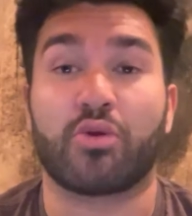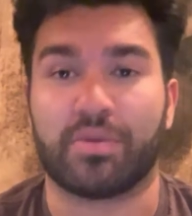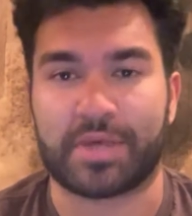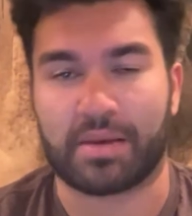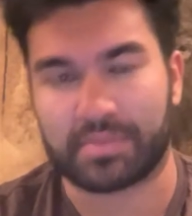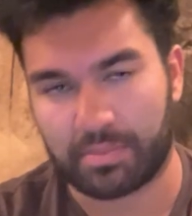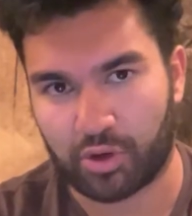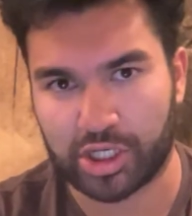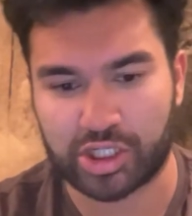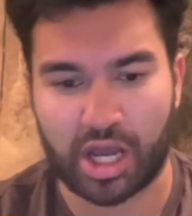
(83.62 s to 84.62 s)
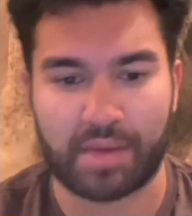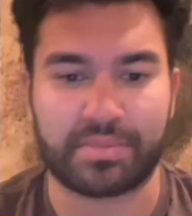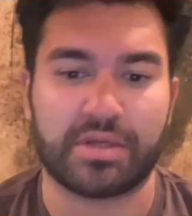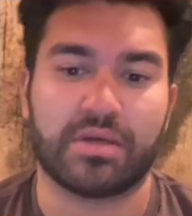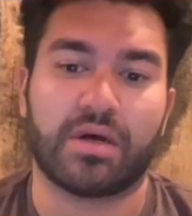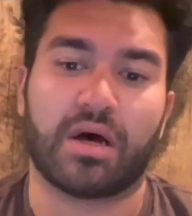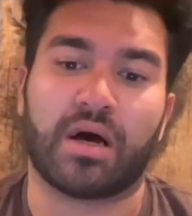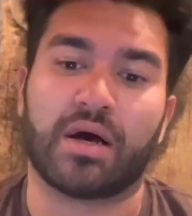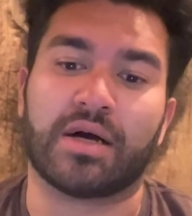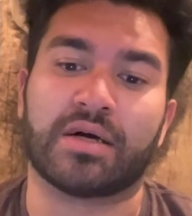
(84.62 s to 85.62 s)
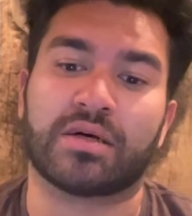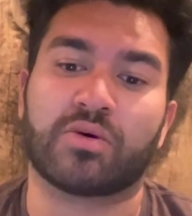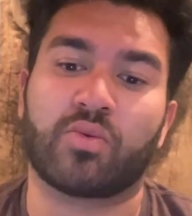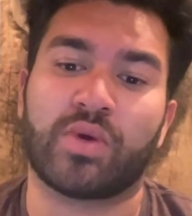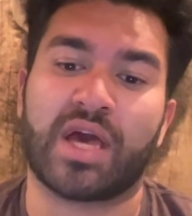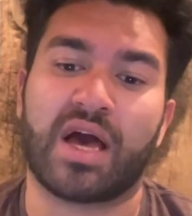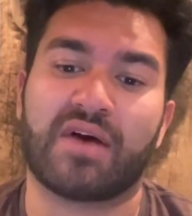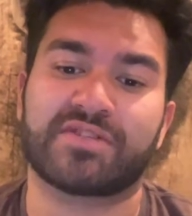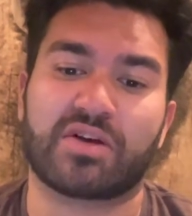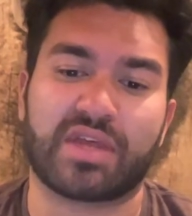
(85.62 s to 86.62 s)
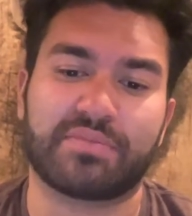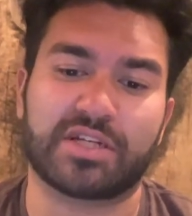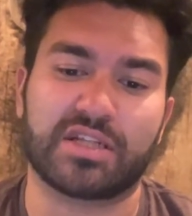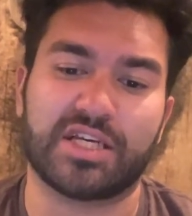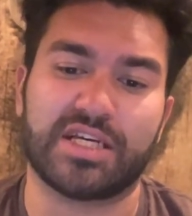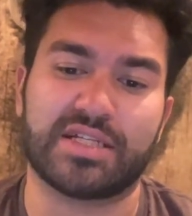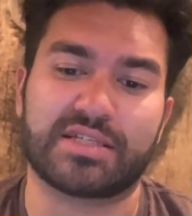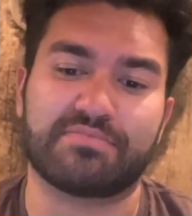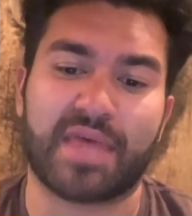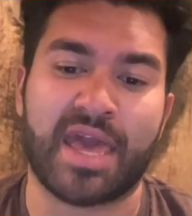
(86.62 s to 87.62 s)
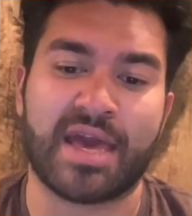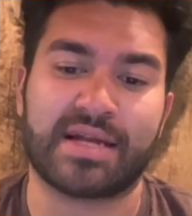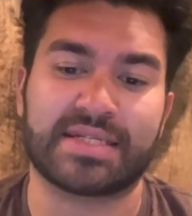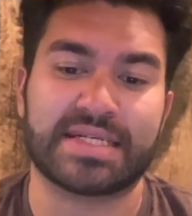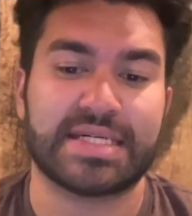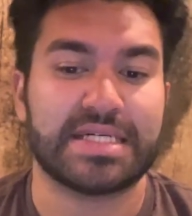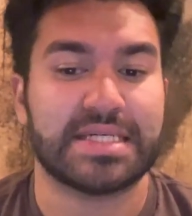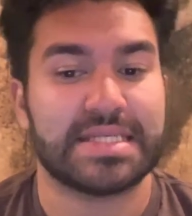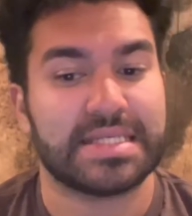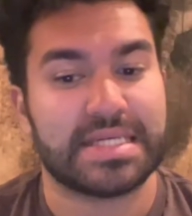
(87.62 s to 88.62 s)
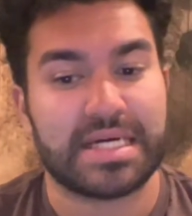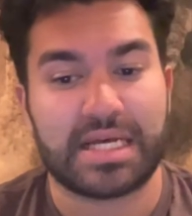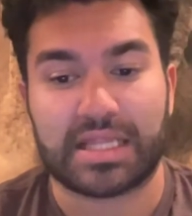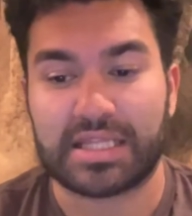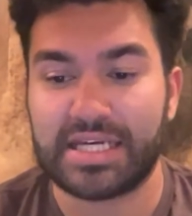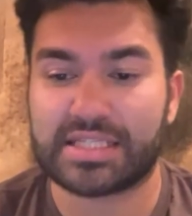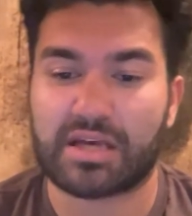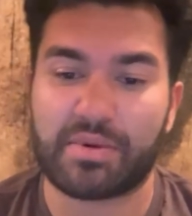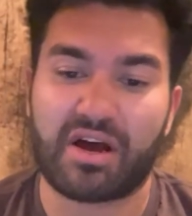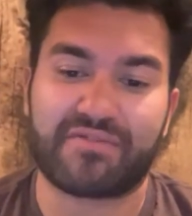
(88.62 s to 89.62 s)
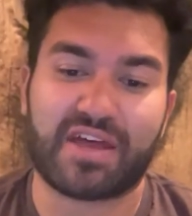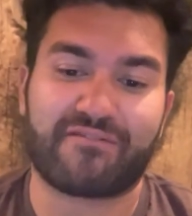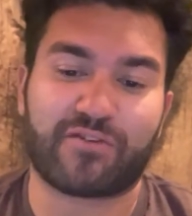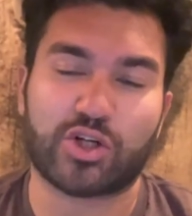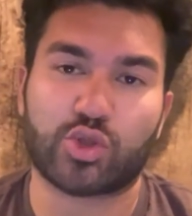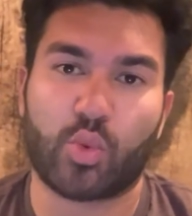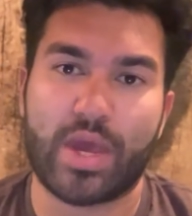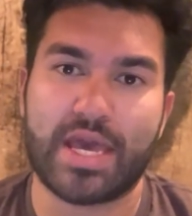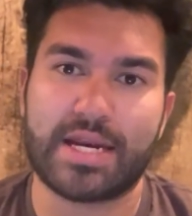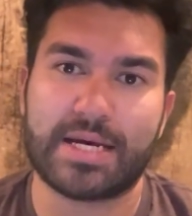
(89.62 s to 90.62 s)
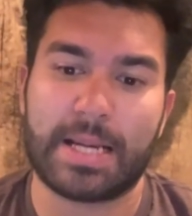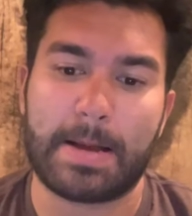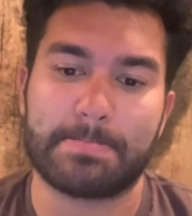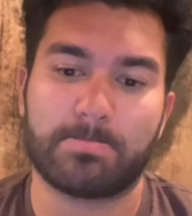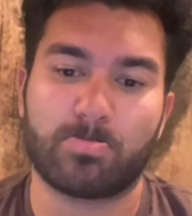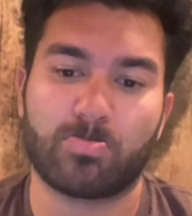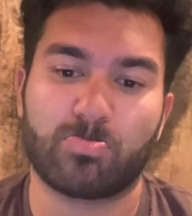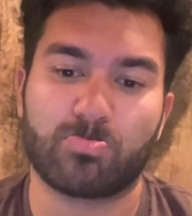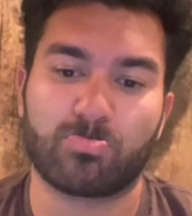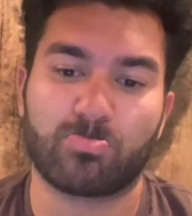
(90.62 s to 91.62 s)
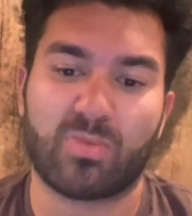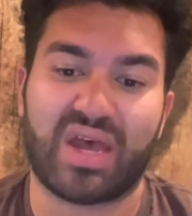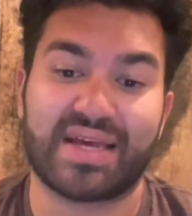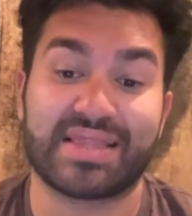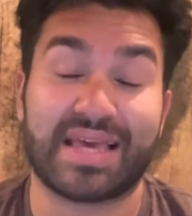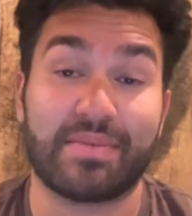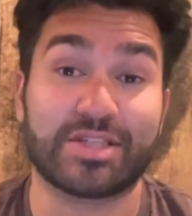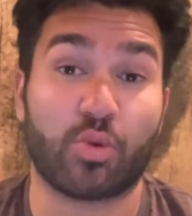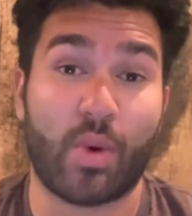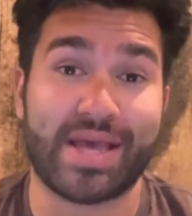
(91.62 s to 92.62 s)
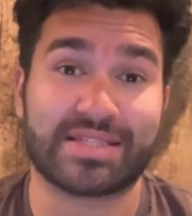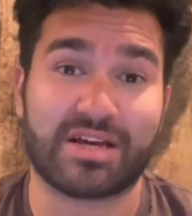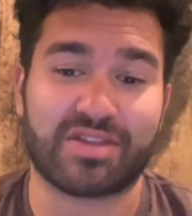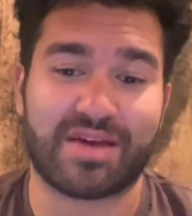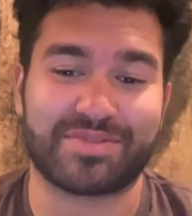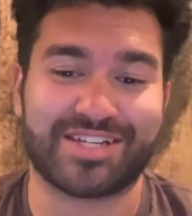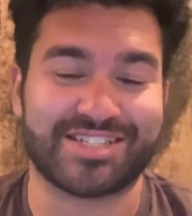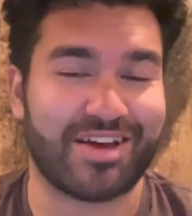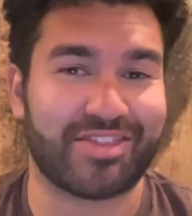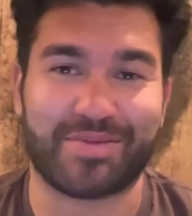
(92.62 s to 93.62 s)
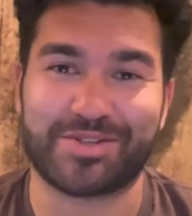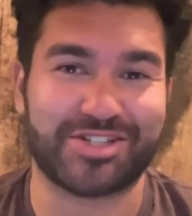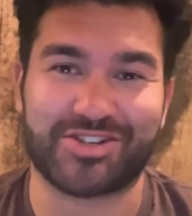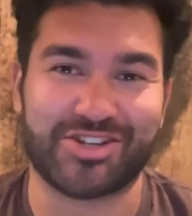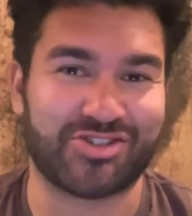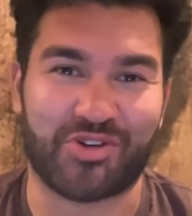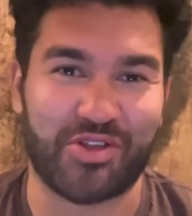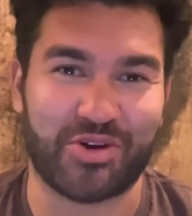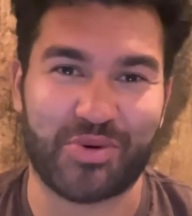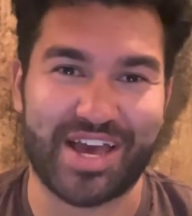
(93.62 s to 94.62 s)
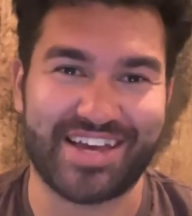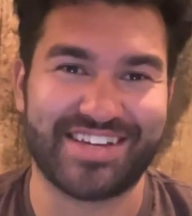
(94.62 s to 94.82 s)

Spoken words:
p.m. British time. We have Southampton, Leeds, and Leeds coming off that first win. The game is away at Southampton, and Southampton is going to draw their way